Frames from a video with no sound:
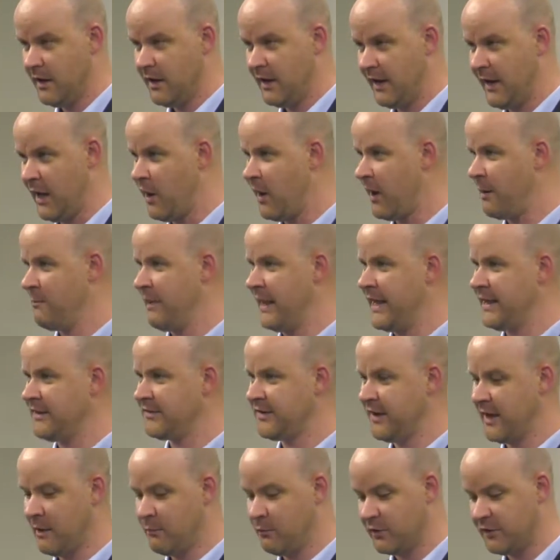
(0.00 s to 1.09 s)
And now I'm
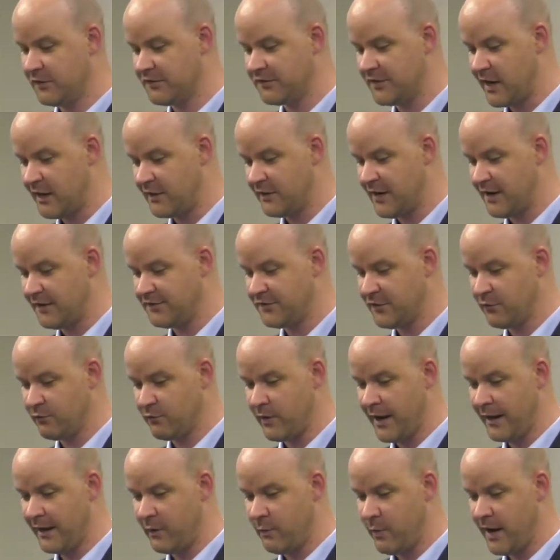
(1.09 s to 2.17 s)
lazy, I want to start testing
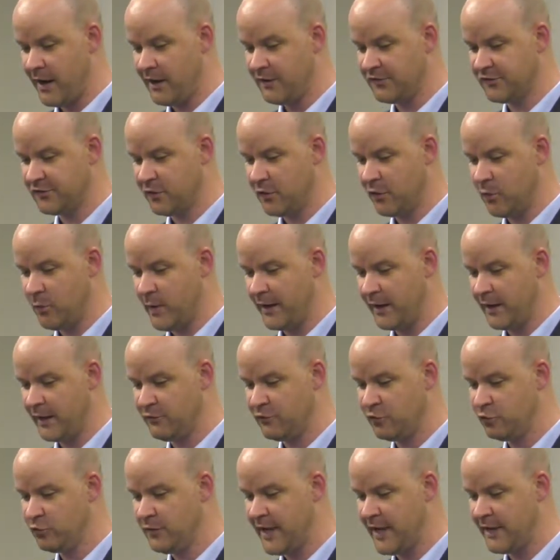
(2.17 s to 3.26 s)
right away. So when I
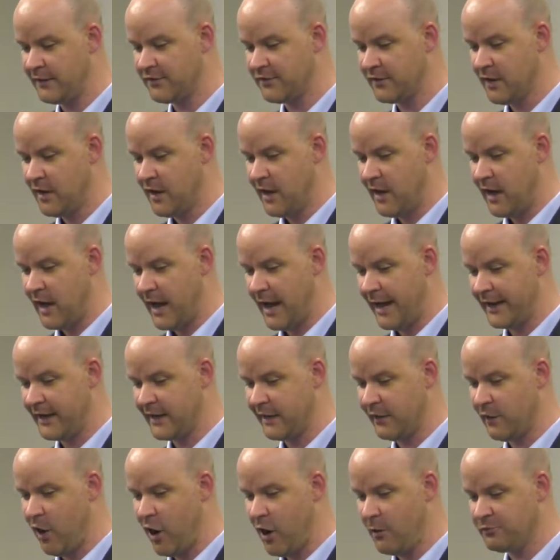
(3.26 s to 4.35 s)
do that, I
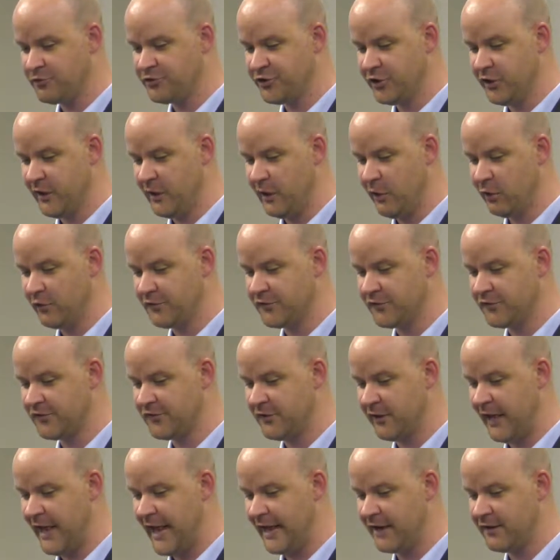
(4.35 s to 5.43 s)
can optionally also
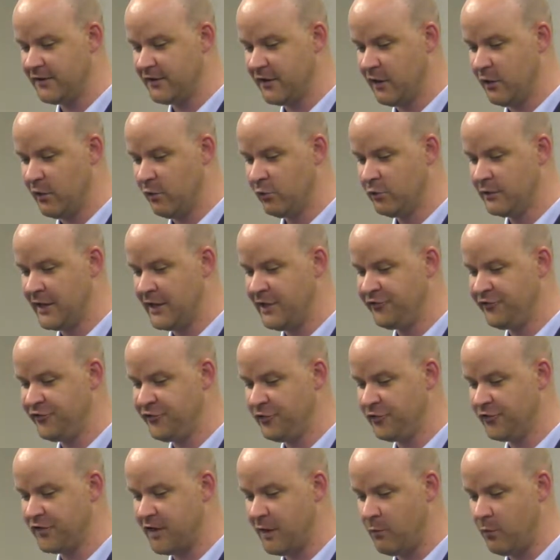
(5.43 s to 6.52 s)
select all the
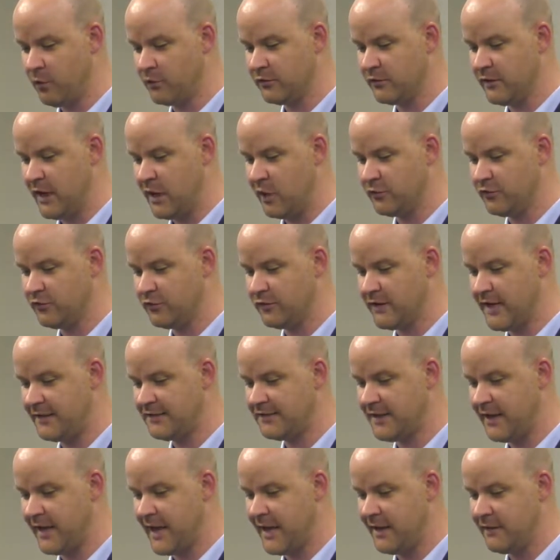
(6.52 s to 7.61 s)
issues I want now to
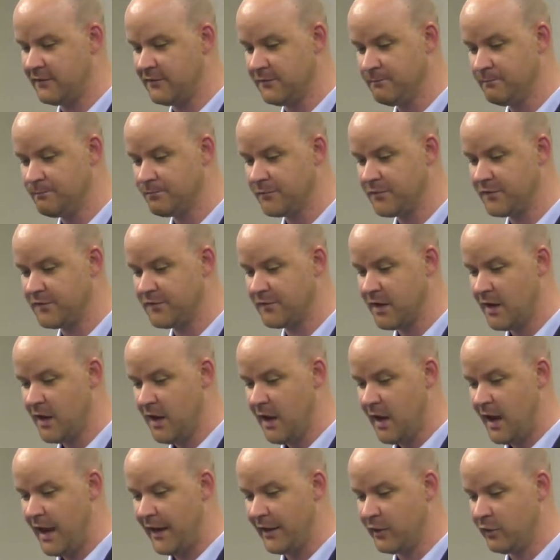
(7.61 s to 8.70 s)
test again.
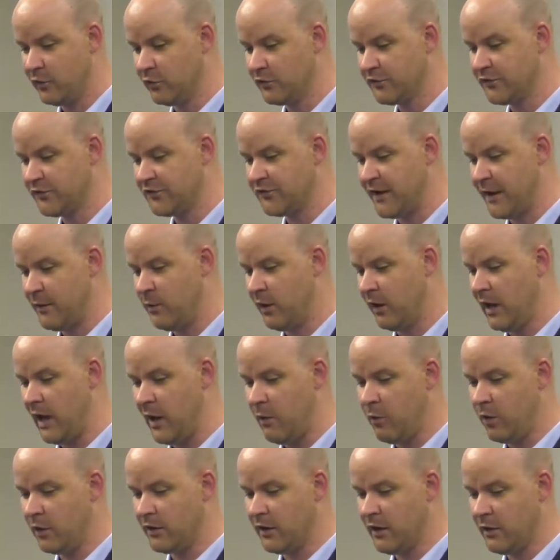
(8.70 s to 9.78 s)
I can also say, well,
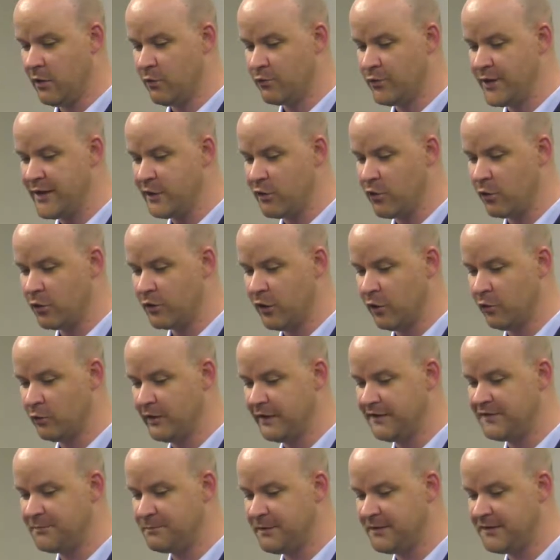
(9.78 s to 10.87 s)
I want to record
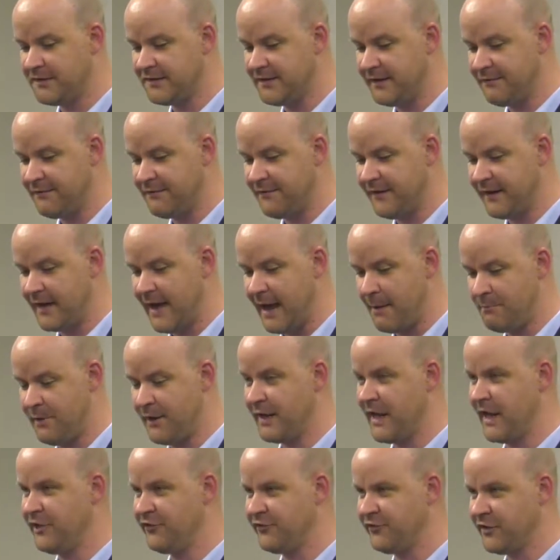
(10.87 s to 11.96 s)
only specific
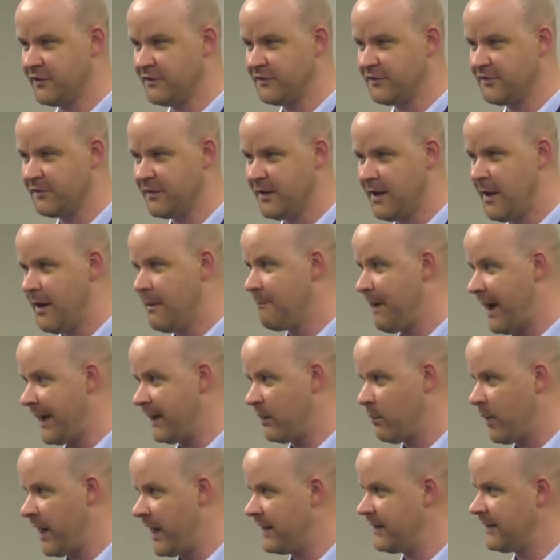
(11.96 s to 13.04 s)
applications. By
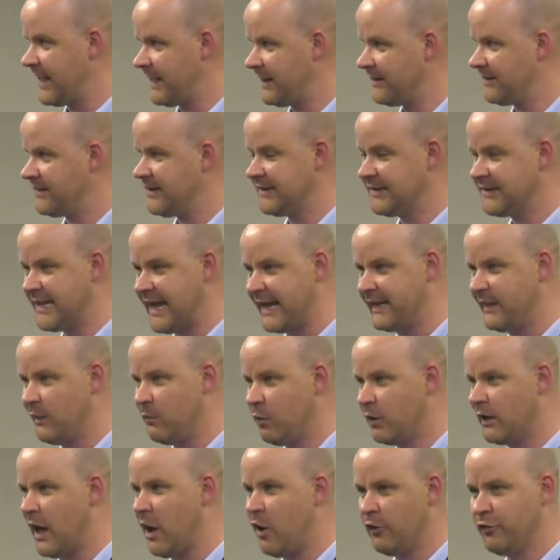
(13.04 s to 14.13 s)
the way, that is exactly
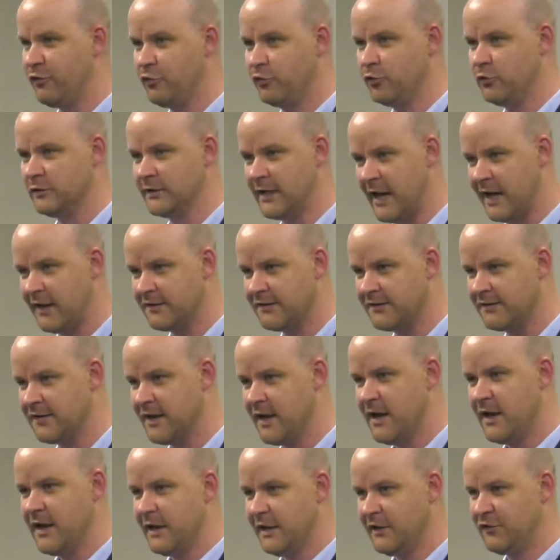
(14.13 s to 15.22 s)
what our tool does.
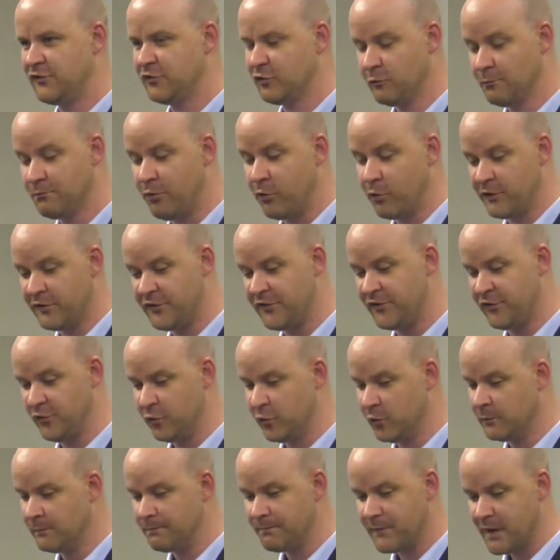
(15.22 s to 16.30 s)
It supports
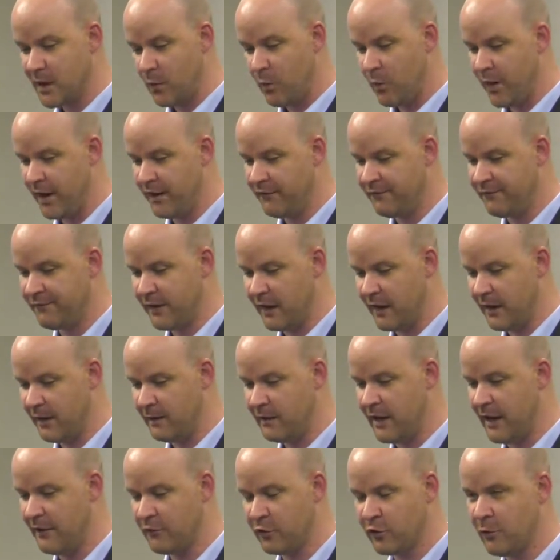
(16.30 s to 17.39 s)
you with
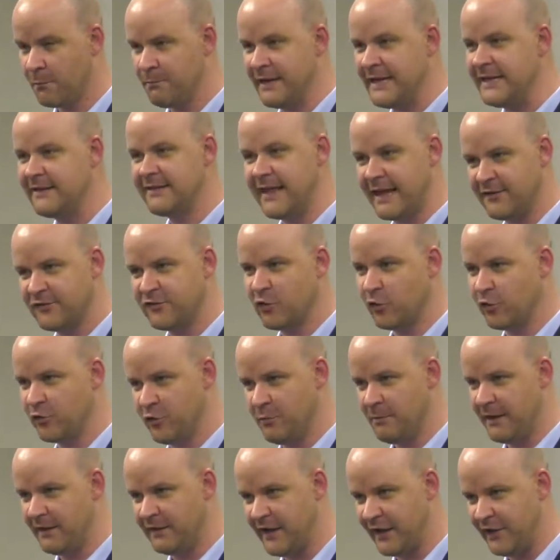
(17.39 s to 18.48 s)
a complete test
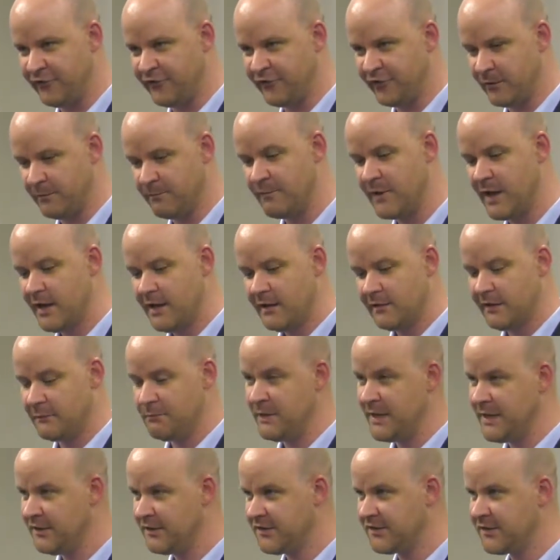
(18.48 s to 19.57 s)
documentation. That
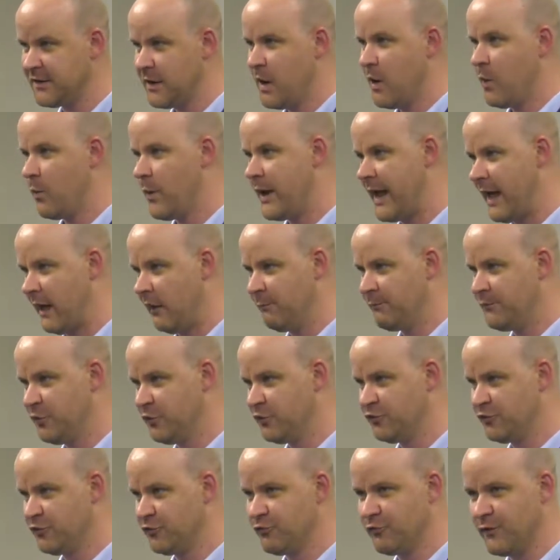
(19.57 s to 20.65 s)
means we help
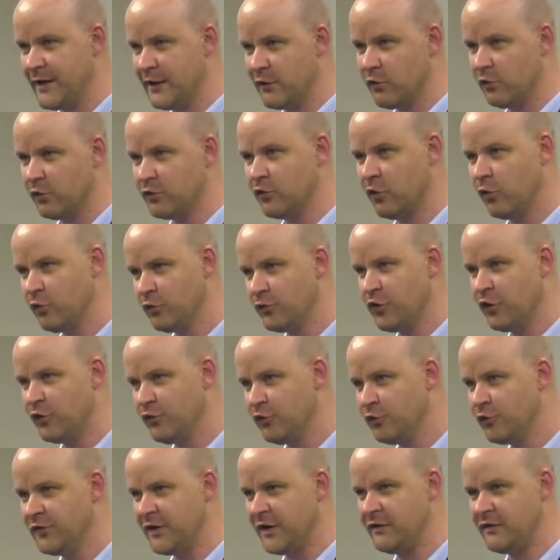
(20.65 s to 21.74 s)
you to record all your
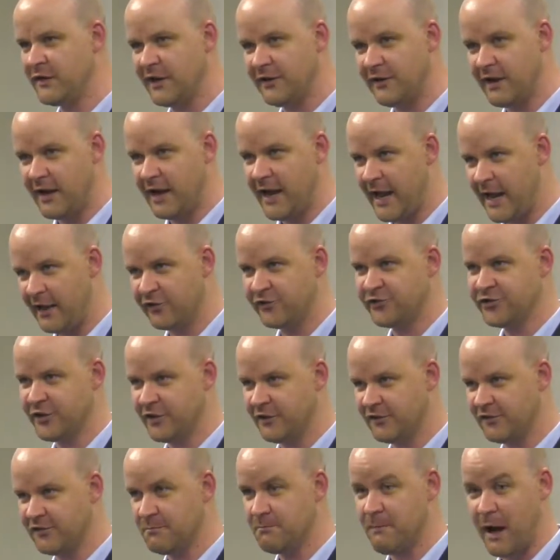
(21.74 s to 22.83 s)
user
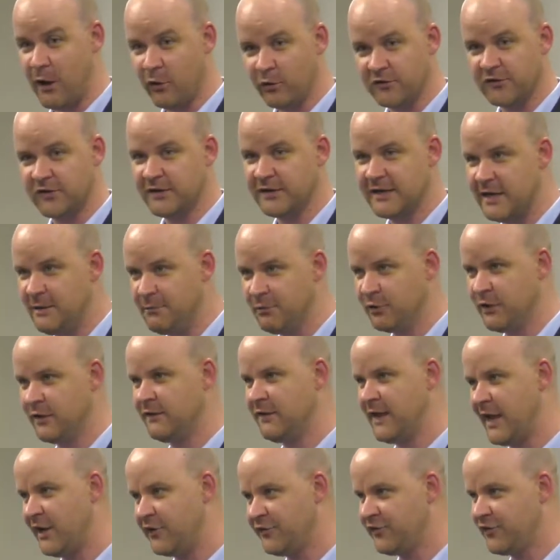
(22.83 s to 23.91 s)
interactions, mouse and keyboard
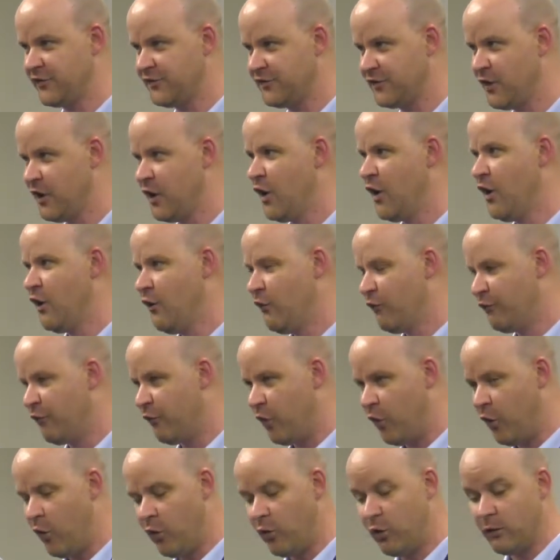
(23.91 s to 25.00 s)
interactions
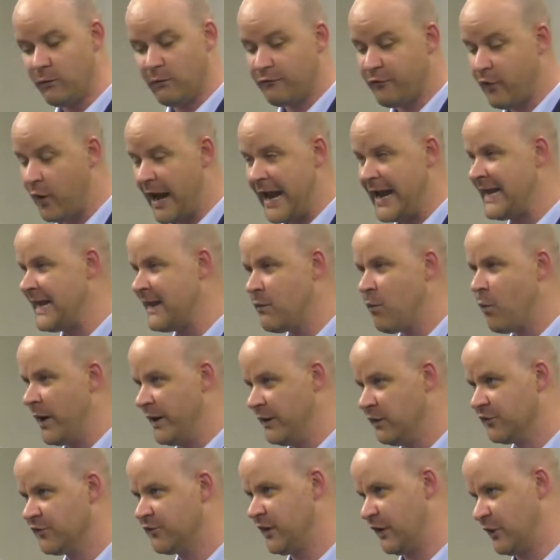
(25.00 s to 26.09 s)
for any
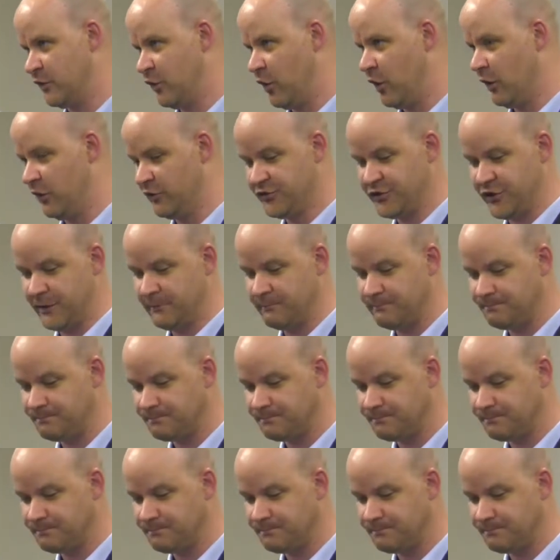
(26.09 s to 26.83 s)
Windows technology.